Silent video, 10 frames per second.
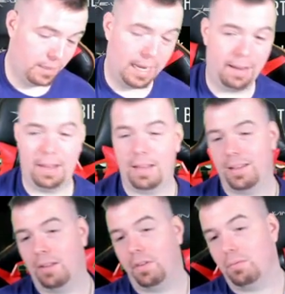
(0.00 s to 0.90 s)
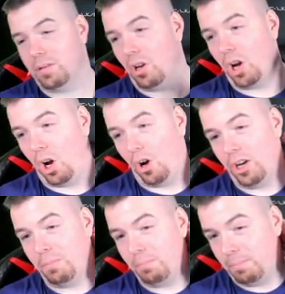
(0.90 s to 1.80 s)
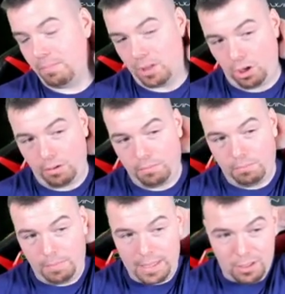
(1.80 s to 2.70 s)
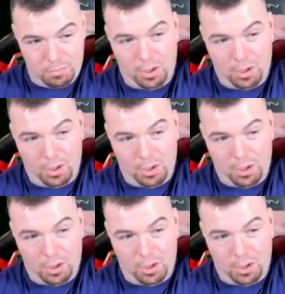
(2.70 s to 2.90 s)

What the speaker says: if it was like high, like medium